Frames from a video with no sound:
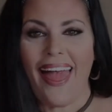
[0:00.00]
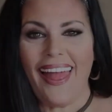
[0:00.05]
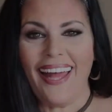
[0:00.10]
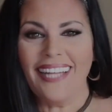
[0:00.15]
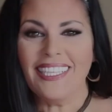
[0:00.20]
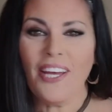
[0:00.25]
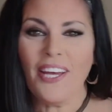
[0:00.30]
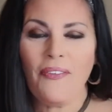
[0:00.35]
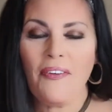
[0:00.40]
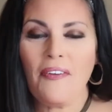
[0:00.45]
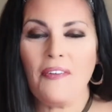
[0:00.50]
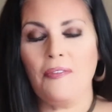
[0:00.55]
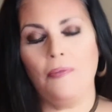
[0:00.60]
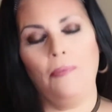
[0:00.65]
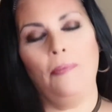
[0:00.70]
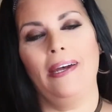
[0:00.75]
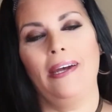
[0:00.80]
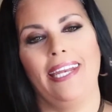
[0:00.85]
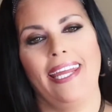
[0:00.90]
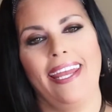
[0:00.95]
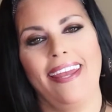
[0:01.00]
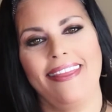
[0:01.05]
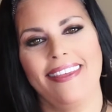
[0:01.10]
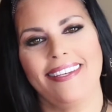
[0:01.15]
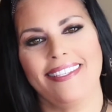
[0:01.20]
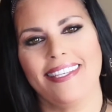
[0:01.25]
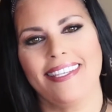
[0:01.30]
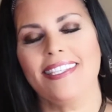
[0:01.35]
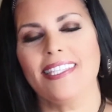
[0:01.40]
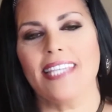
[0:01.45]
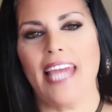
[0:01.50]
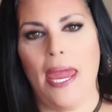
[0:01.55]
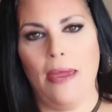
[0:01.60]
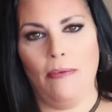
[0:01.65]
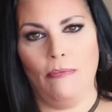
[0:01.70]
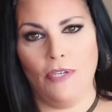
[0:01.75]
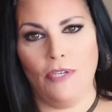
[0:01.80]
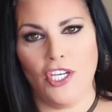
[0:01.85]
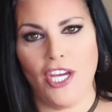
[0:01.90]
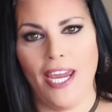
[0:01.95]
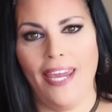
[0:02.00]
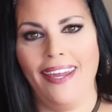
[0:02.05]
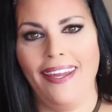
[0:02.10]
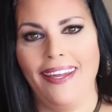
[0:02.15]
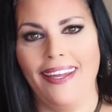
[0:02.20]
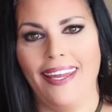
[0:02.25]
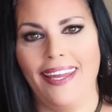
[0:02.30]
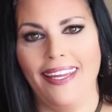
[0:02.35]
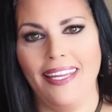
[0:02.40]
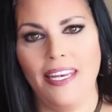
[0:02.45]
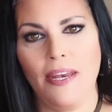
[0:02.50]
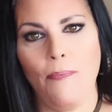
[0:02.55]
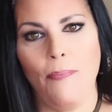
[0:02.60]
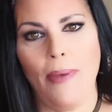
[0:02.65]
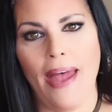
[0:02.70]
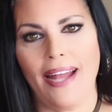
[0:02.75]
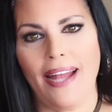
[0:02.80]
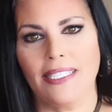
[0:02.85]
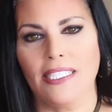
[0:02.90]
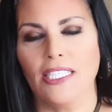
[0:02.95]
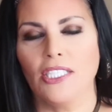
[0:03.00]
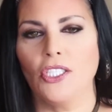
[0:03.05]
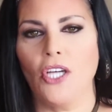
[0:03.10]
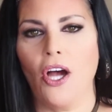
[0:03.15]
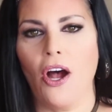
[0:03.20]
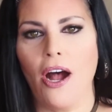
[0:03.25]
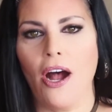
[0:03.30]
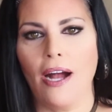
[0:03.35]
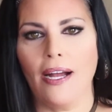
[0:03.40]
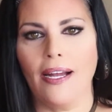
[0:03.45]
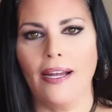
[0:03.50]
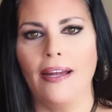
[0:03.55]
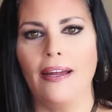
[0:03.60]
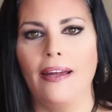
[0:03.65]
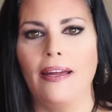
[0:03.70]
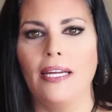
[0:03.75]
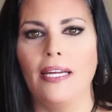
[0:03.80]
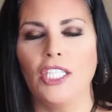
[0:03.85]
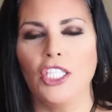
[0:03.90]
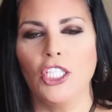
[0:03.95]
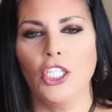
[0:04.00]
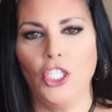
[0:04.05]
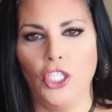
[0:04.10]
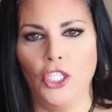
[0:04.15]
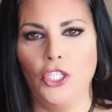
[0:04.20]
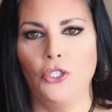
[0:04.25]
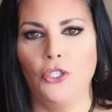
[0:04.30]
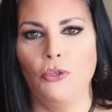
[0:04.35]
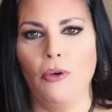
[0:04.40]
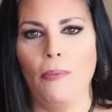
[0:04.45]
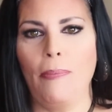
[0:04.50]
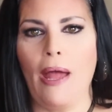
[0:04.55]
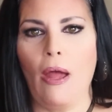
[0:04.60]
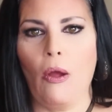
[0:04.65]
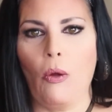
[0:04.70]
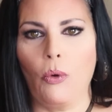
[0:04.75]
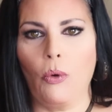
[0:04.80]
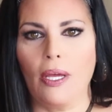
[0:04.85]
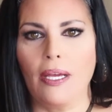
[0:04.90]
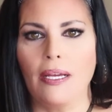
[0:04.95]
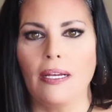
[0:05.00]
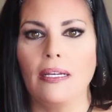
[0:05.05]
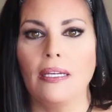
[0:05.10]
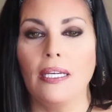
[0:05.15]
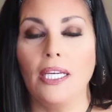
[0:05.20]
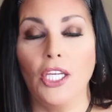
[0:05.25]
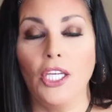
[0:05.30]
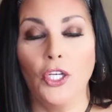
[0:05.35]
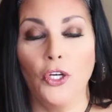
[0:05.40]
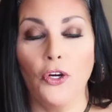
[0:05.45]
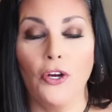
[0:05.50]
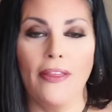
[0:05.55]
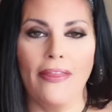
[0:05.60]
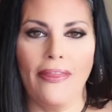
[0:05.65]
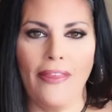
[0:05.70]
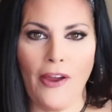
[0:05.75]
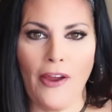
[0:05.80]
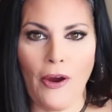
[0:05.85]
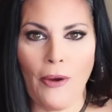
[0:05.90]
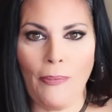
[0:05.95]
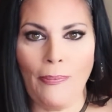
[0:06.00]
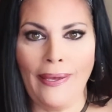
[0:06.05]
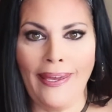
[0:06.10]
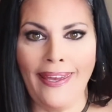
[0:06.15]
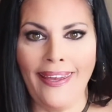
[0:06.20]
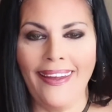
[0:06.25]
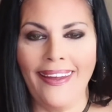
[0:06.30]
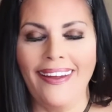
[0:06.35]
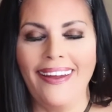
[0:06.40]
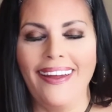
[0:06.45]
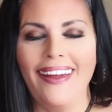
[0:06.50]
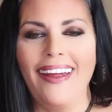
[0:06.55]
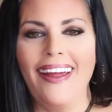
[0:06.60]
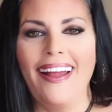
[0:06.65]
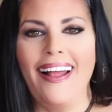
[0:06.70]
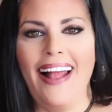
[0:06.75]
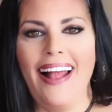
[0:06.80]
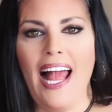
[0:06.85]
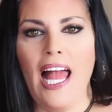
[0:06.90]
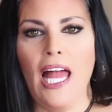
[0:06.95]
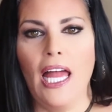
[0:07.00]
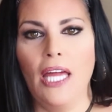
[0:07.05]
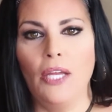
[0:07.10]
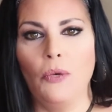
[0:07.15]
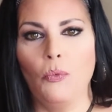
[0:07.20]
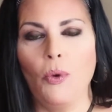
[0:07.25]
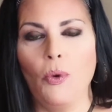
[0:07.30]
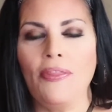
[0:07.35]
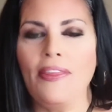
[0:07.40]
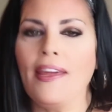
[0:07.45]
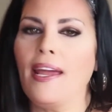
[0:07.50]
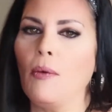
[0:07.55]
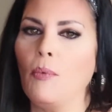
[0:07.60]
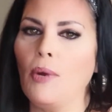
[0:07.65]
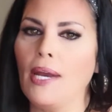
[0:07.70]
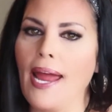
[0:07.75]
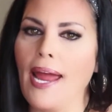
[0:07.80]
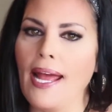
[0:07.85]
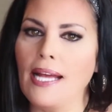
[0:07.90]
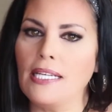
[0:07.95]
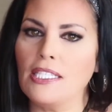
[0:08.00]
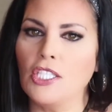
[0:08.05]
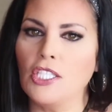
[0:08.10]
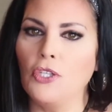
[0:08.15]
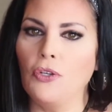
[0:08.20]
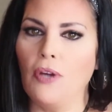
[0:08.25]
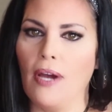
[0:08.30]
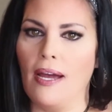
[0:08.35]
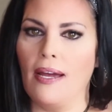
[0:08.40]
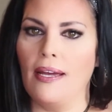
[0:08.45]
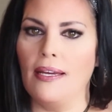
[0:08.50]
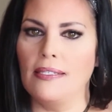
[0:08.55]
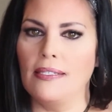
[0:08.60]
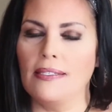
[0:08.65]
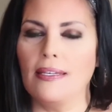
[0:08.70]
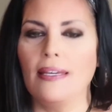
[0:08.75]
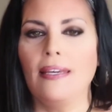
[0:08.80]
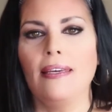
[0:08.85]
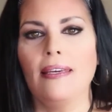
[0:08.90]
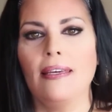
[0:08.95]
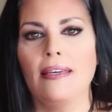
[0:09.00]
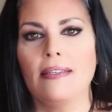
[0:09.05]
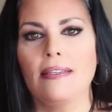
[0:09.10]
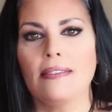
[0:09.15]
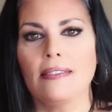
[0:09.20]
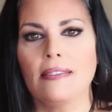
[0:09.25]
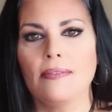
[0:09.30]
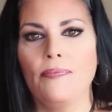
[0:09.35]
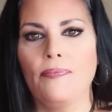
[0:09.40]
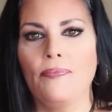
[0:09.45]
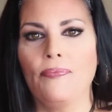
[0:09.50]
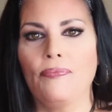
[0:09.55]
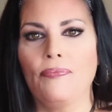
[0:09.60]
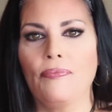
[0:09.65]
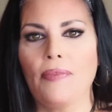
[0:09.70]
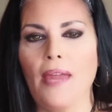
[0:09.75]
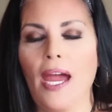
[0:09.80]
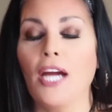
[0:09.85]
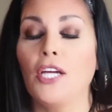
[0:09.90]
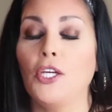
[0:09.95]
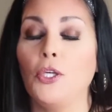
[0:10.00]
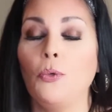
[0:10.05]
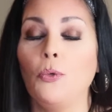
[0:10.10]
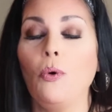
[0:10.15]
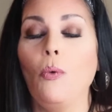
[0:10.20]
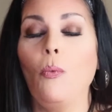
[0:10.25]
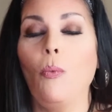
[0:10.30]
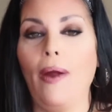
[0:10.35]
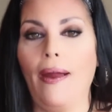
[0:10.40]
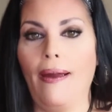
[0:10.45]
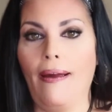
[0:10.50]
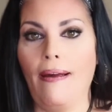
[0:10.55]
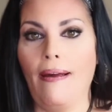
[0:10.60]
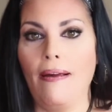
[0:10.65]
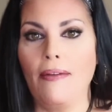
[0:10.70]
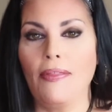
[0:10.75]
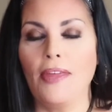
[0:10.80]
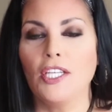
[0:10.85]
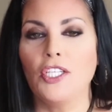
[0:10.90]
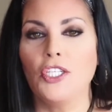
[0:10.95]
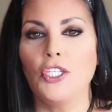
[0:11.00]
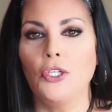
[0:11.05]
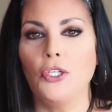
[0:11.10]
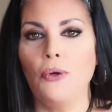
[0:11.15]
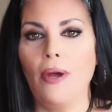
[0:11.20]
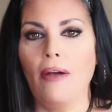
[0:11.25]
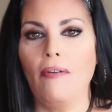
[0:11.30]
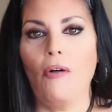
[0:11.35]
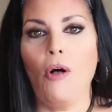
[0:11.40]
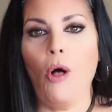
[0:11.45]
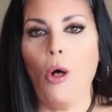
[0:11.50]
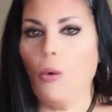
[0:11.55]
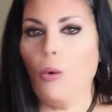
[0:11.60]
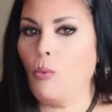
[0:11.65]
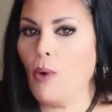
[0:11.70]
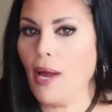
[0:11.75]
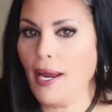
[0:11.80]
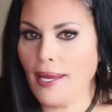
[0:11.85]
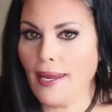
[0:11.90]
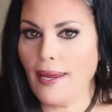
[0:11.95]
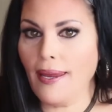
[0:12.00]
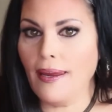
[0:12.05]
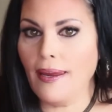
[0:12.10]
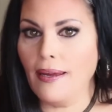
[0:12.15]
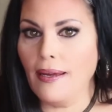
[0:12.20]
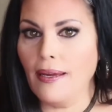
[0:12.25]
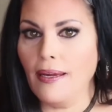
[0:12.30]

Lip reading: Hello everybody, this is MJ again, back to talk to you about urine therapy. And one thing I want to ask you guys is, are you aware that you have already